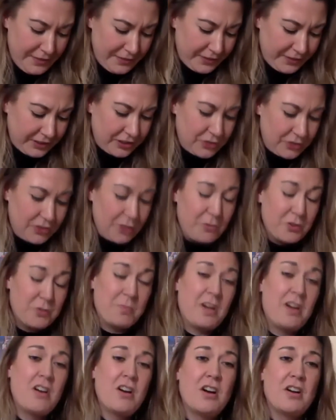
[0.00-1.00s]
Thank you so much.
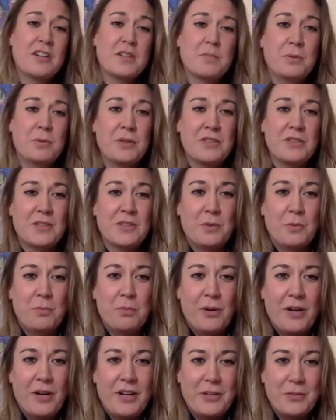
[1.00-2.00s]
My heart is bursting with
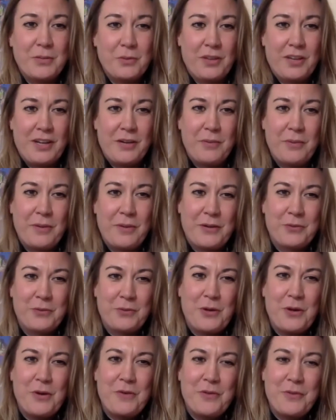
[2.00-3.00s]
pride with how proud
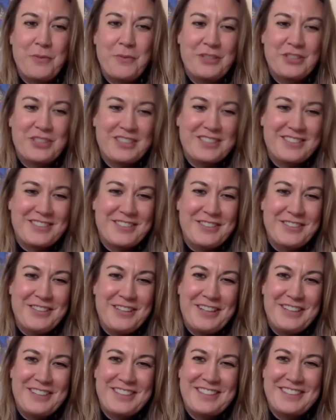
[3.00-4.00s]
we are of the Manchester
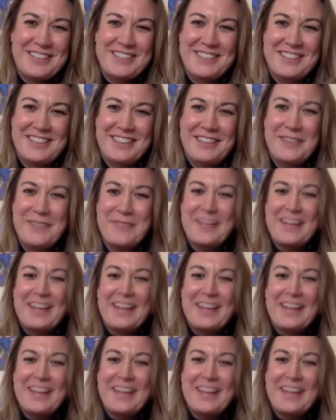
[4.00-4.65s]
identity.